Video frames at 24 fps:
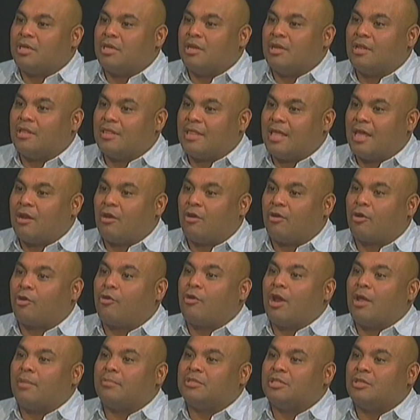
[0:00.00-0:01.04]
that are
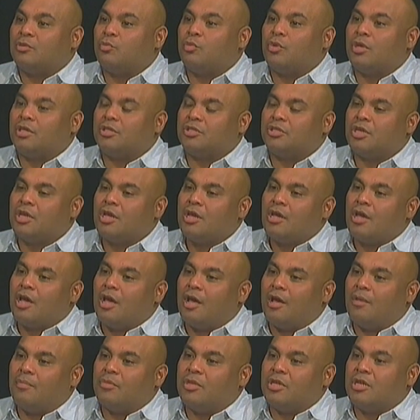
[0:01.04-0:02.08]
crimes in which
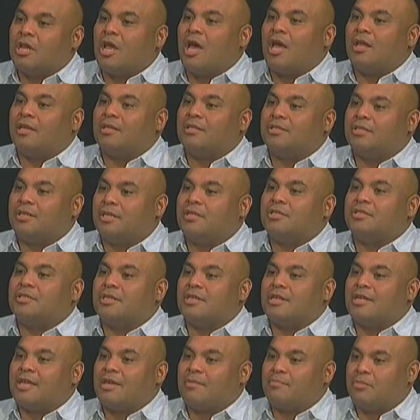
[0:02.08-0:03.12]
the
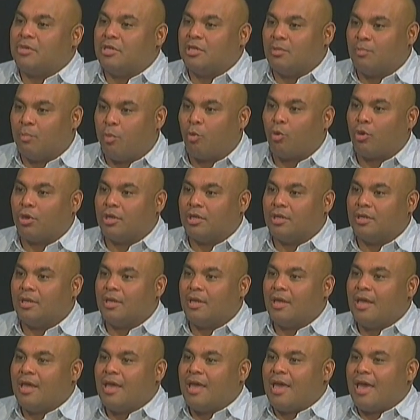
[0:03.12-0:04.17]
non-citizen can be
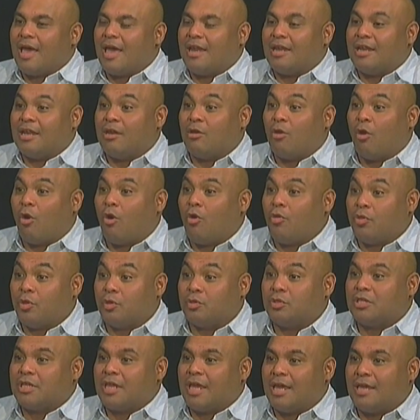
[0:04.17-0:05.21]
deported. And in all
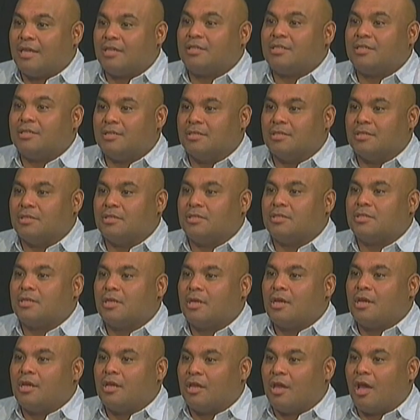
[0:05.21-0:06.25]
those cases,
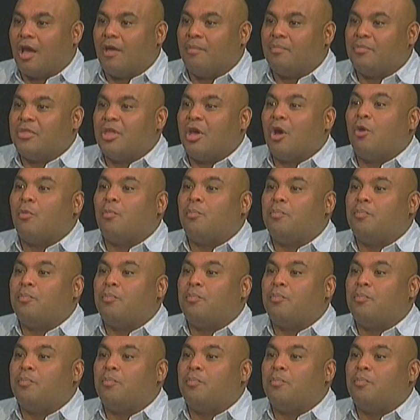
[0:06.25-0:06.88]
the